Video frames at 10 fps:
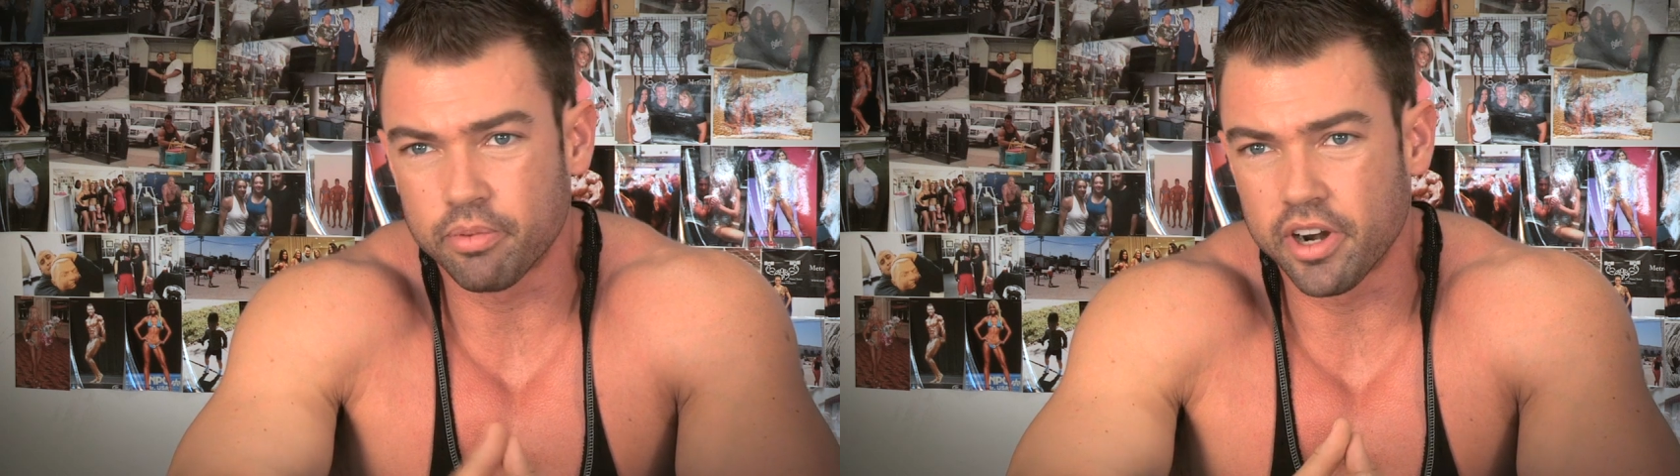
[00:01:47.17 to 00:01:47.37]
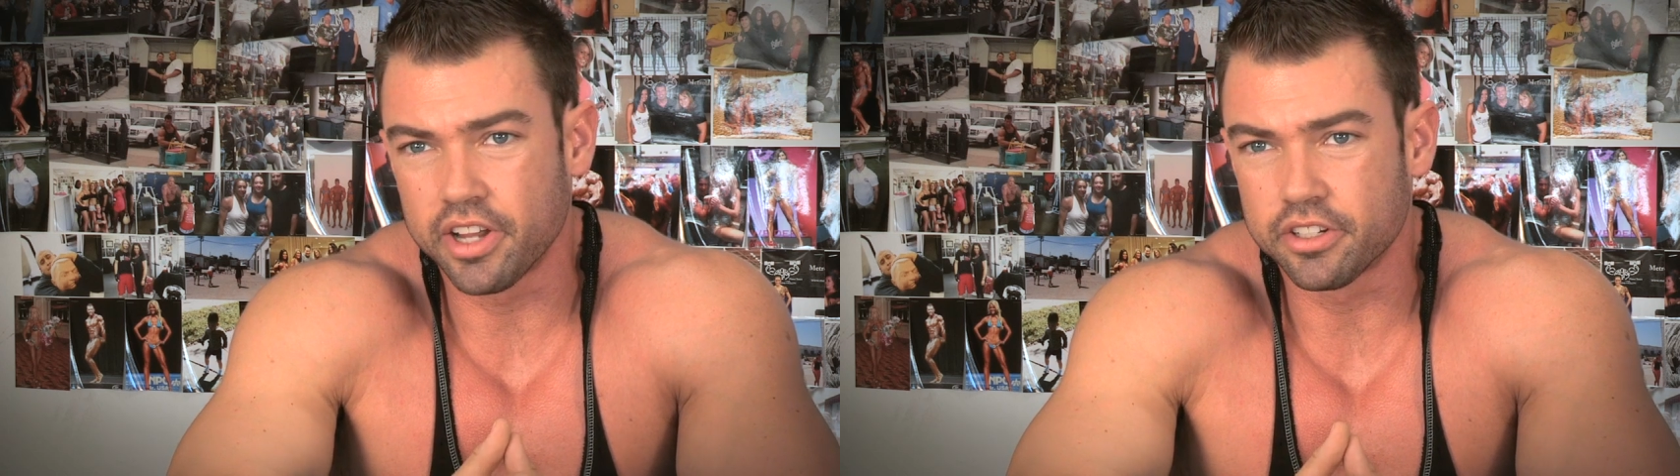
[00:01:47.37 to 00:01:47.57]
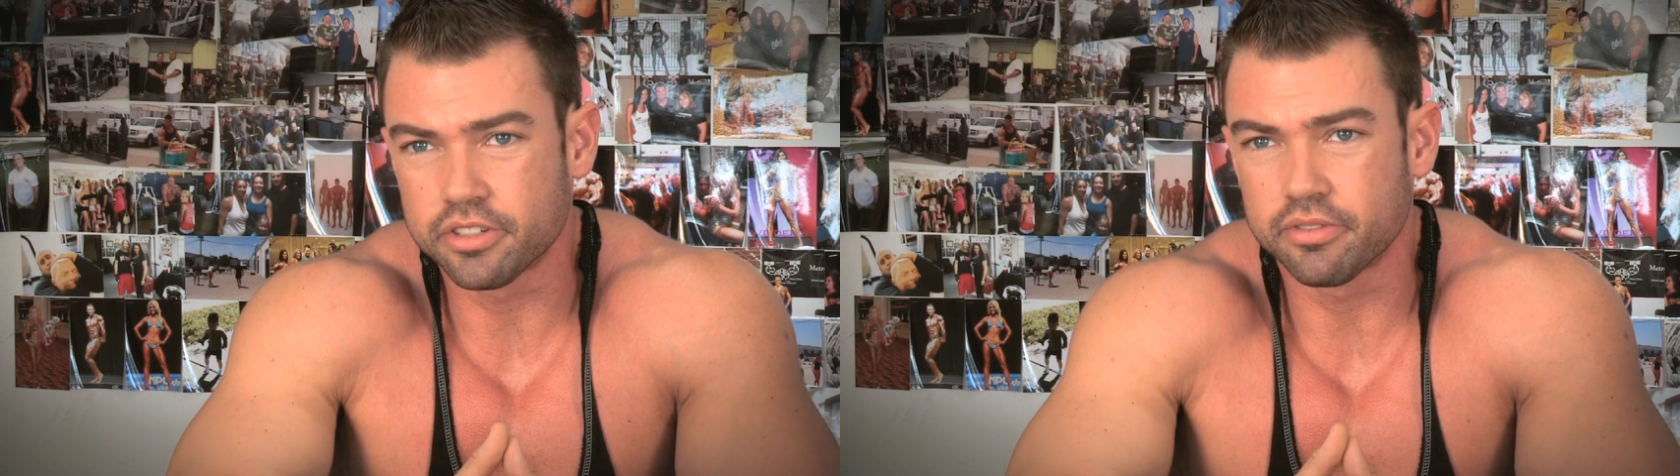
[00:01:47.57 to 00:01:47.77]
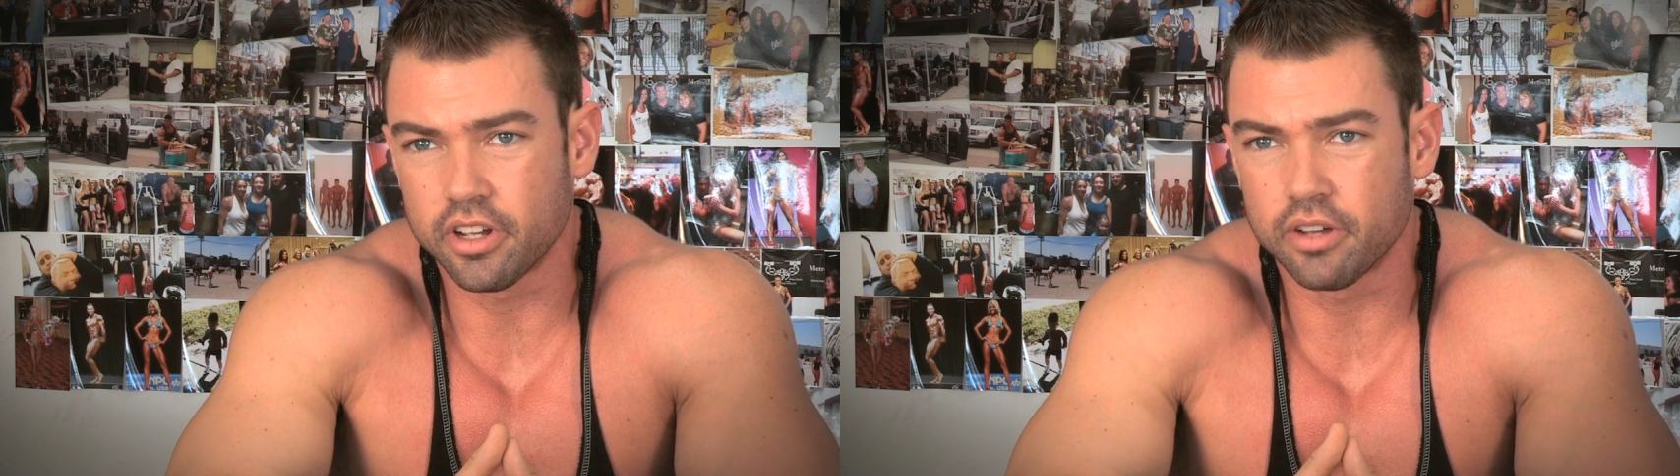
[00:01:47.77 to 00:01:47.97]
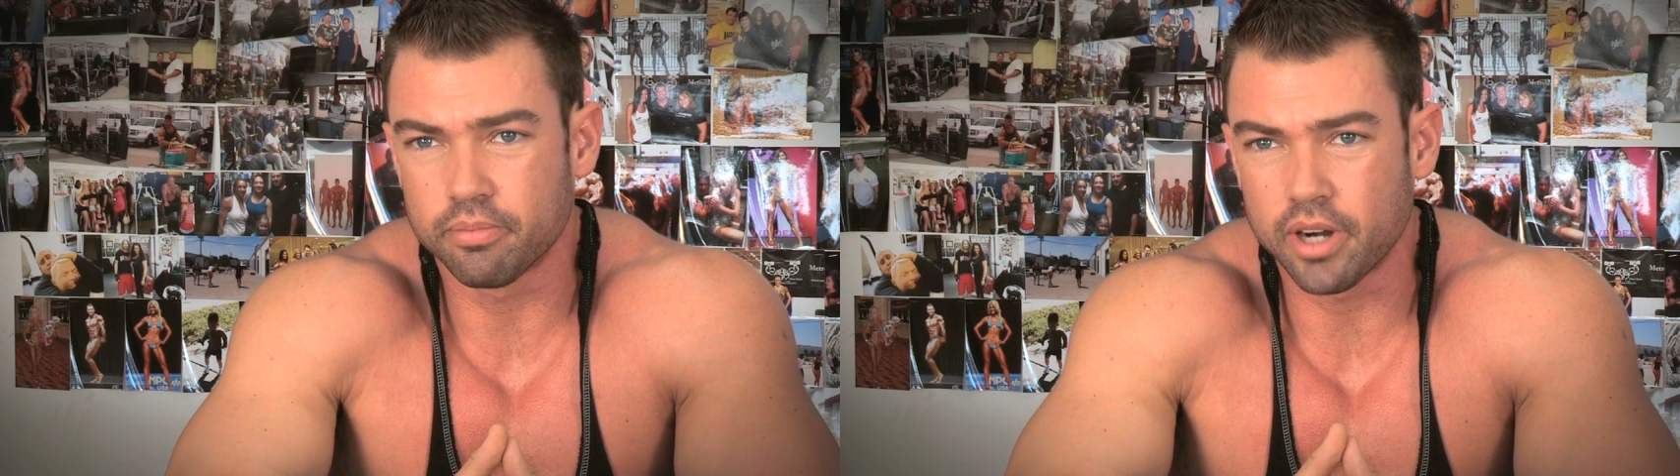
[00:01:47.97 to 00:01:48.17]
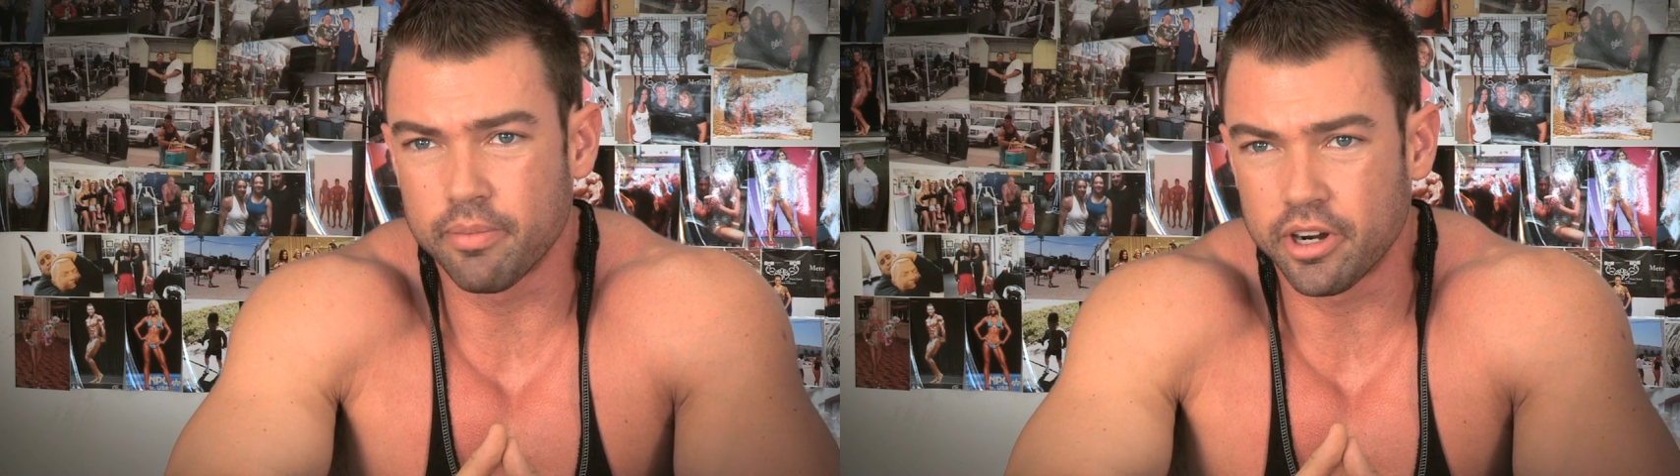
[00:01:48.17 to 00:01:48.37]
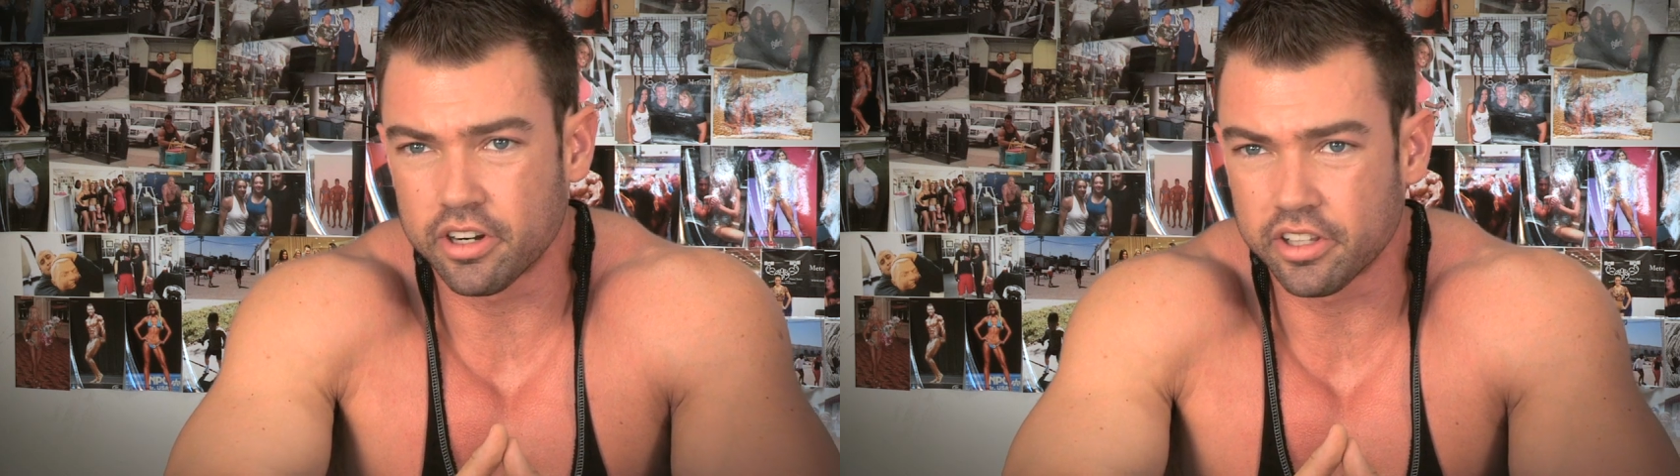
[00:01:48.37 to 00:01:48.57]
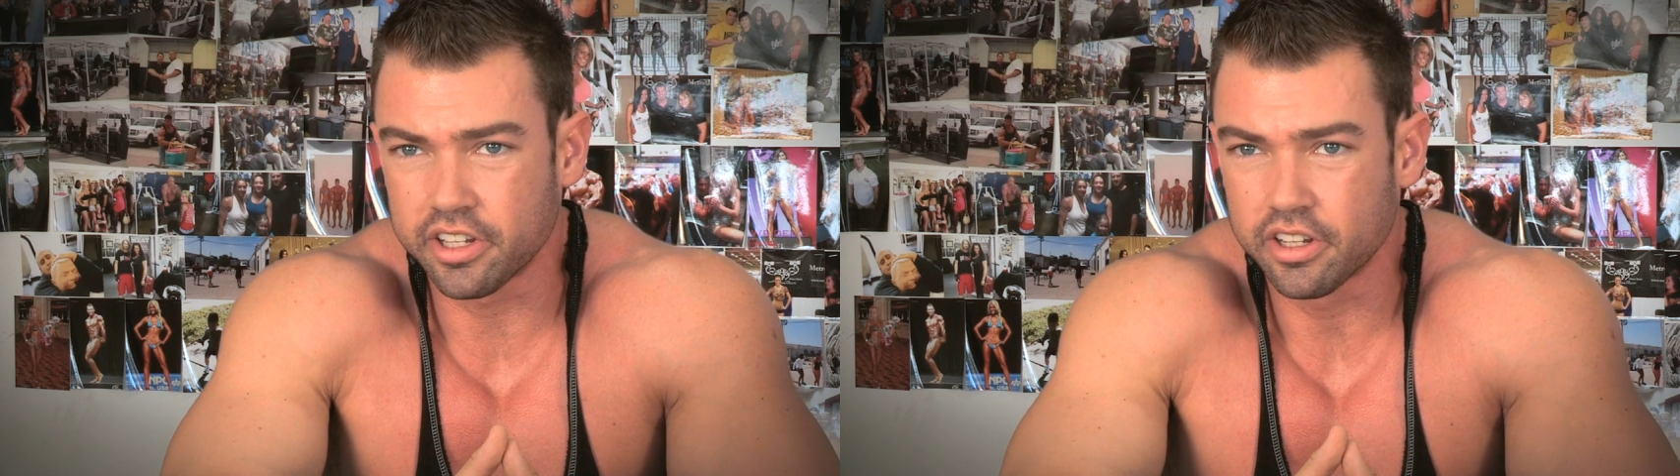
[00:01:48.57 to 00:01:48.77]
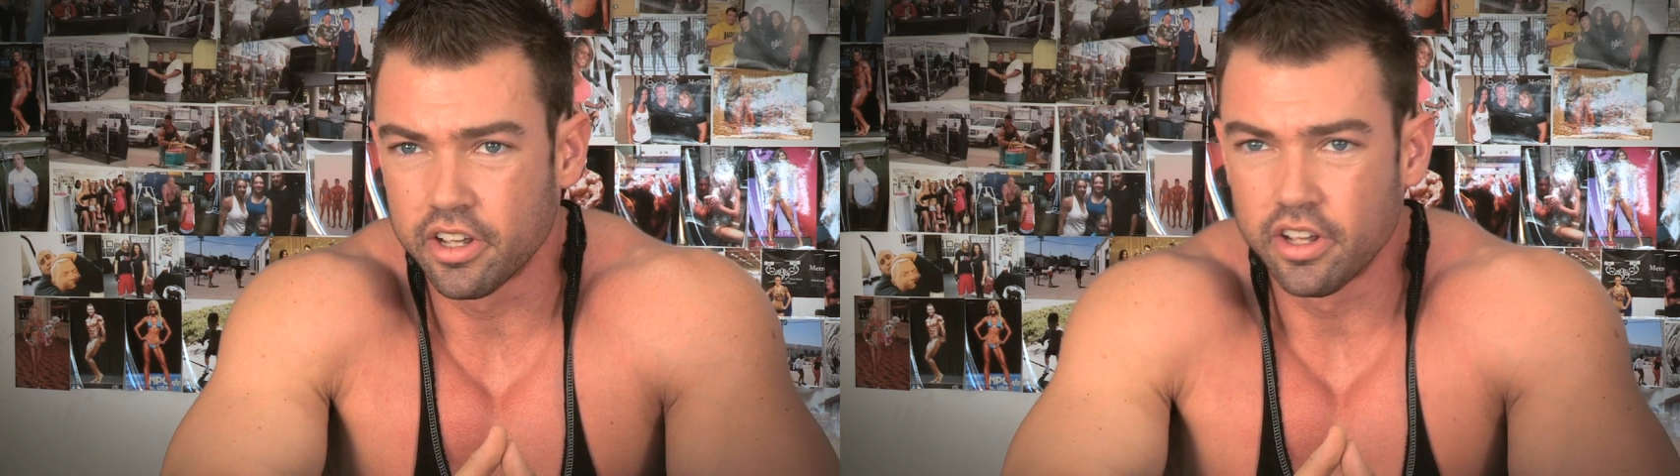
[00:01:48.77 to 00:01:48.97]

range primarily.